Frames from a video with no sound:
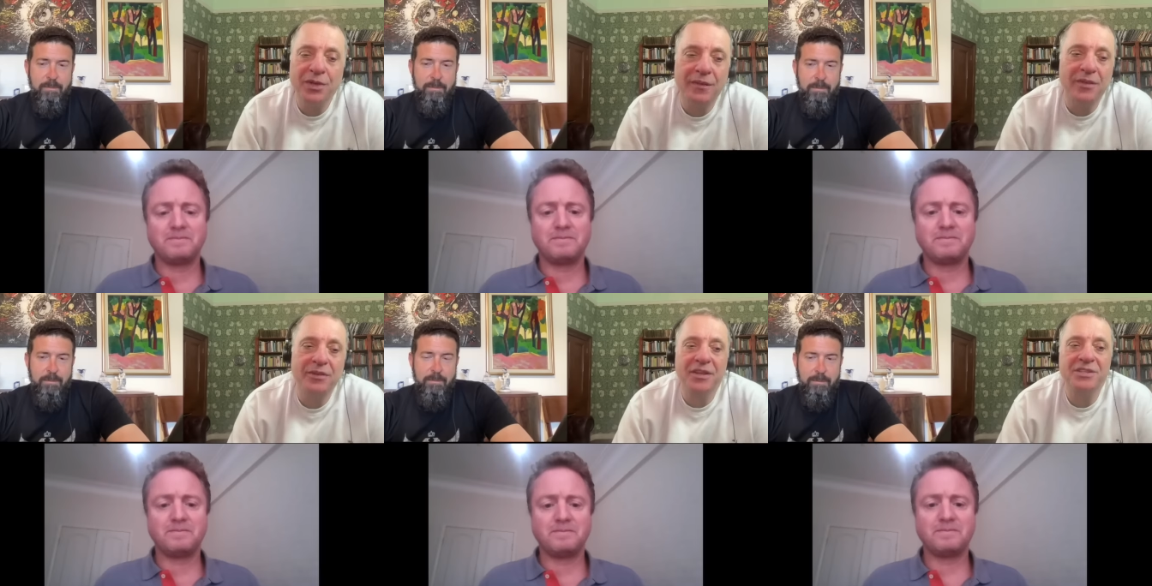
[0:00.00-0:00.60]
Speaker 1: other
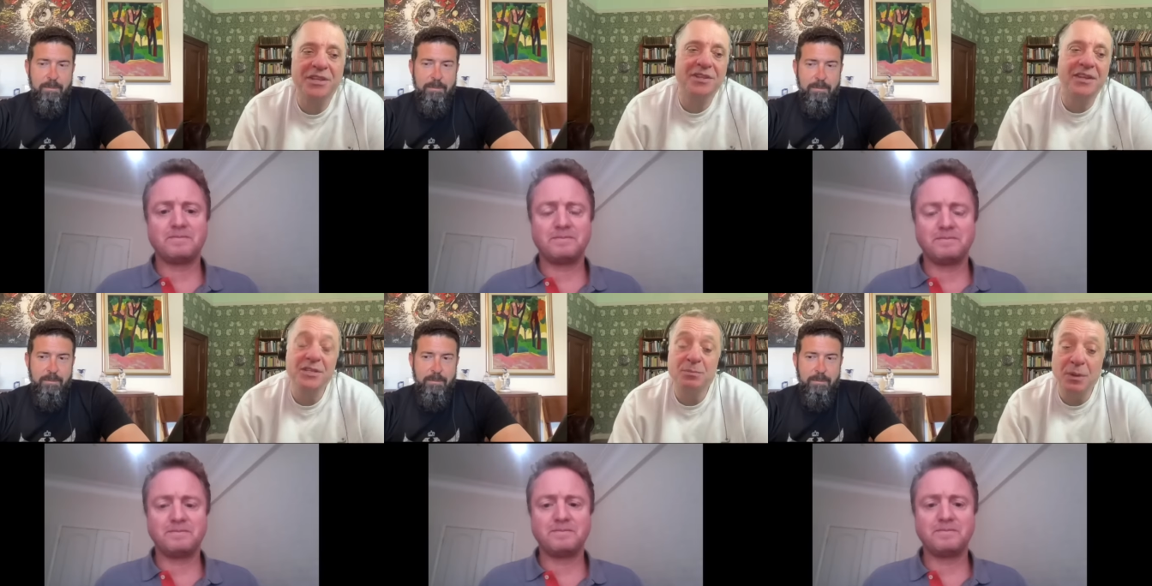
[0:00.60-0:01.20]
things that
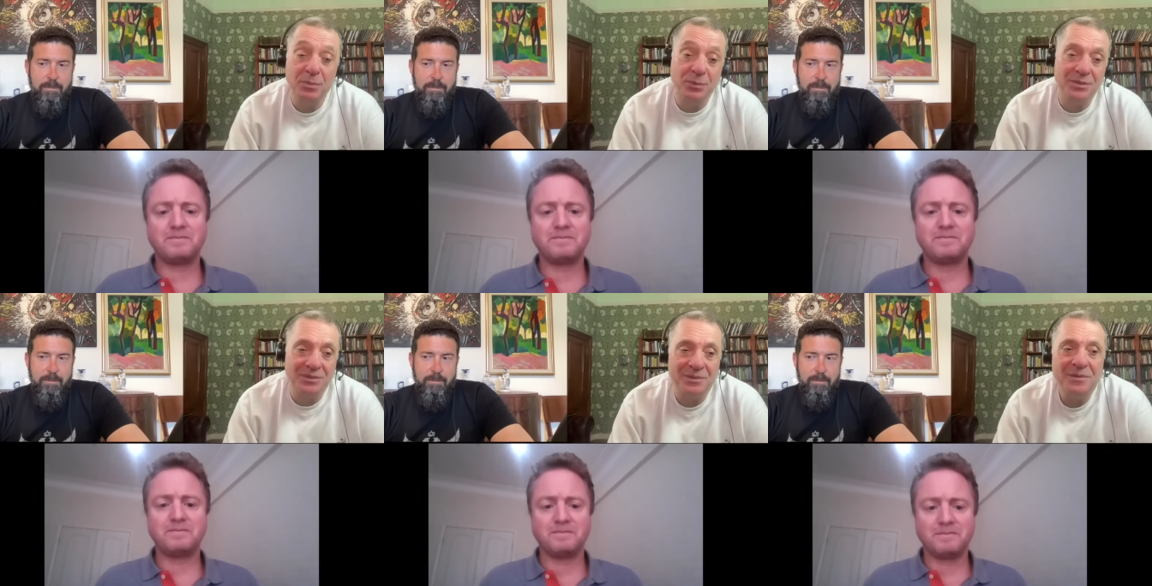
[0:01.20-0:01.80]
these people
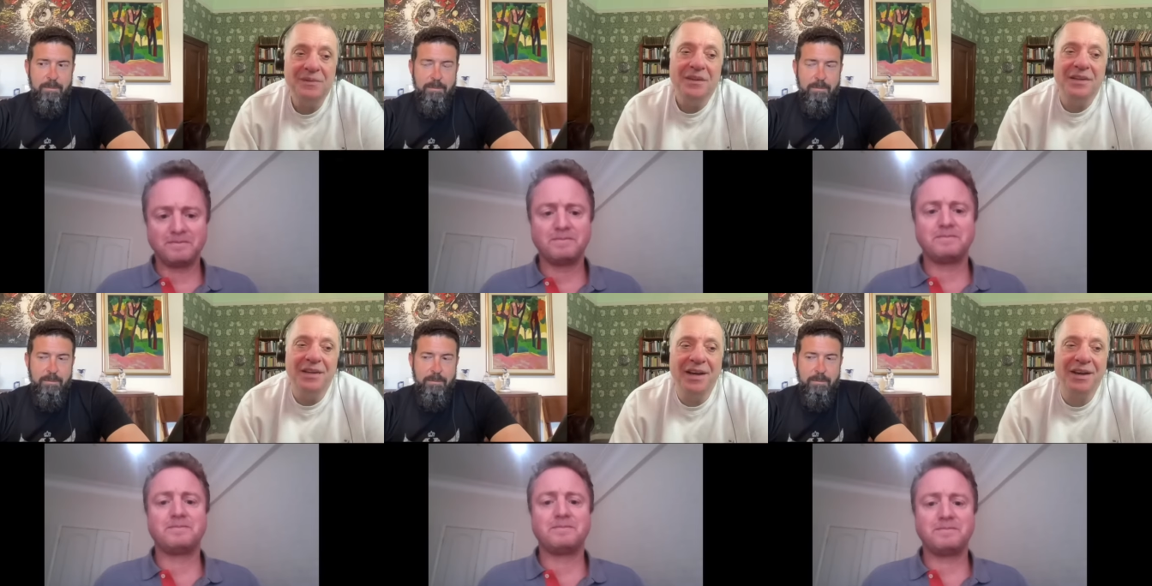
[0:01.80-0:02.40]
do,
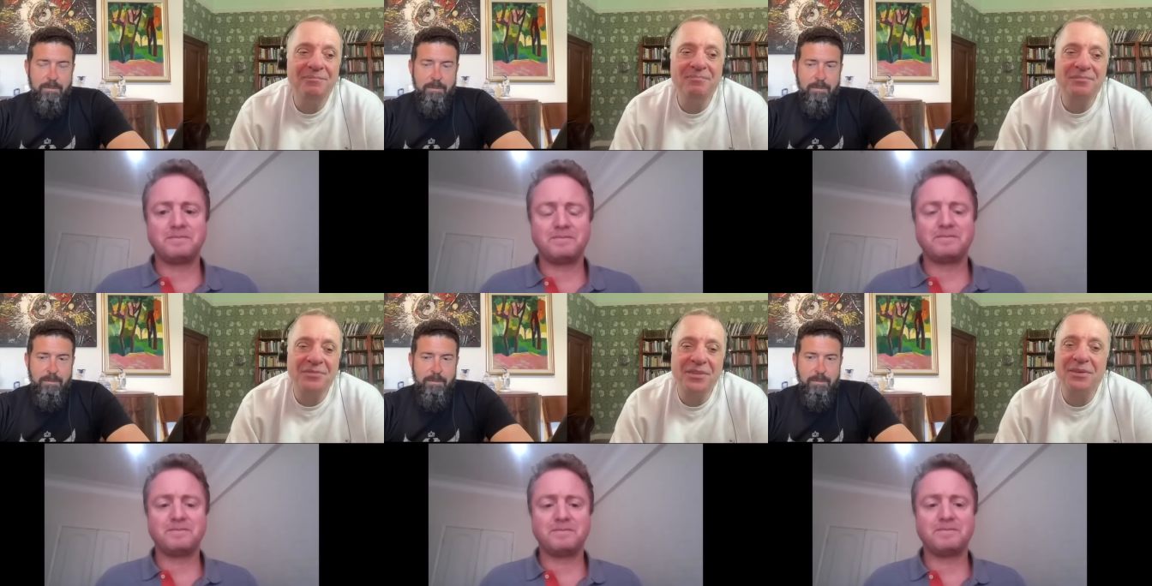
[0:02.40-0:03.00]

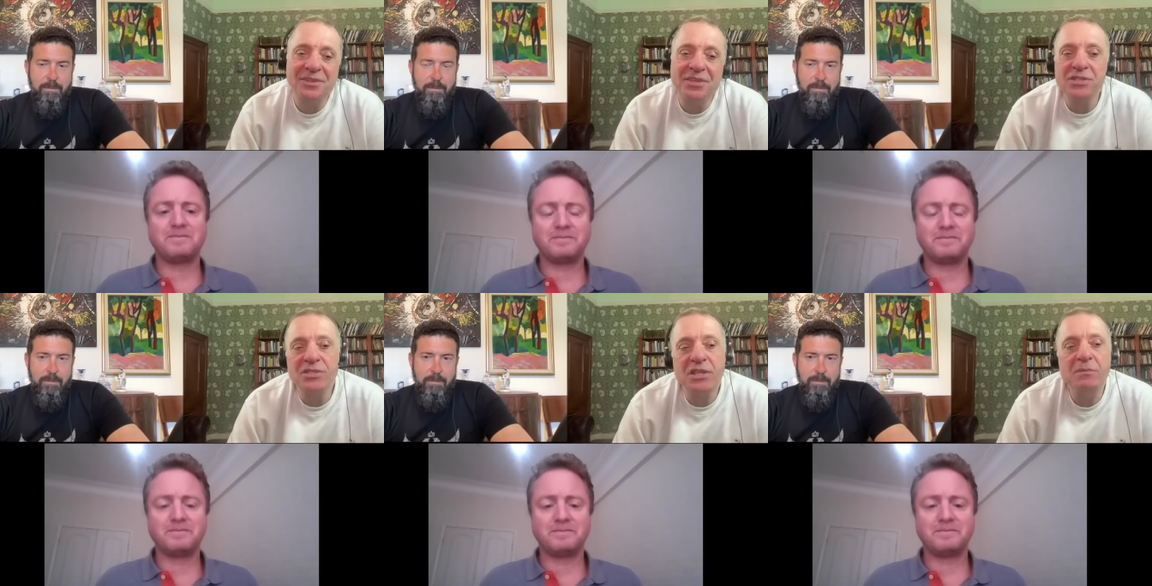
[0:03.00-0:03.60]
though it
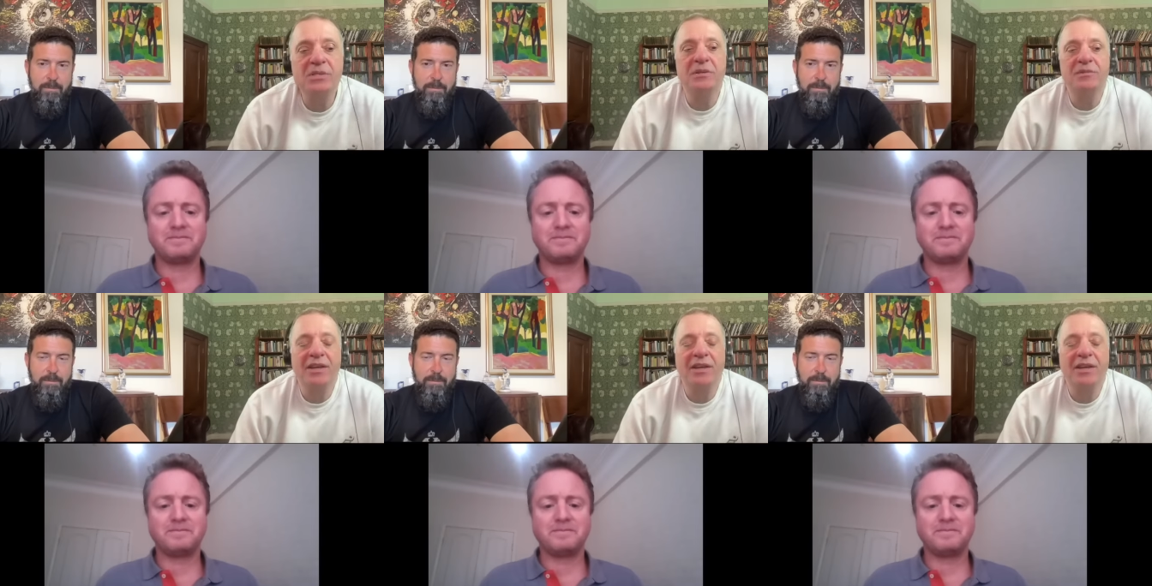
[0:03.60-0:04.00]
doesn't seem as if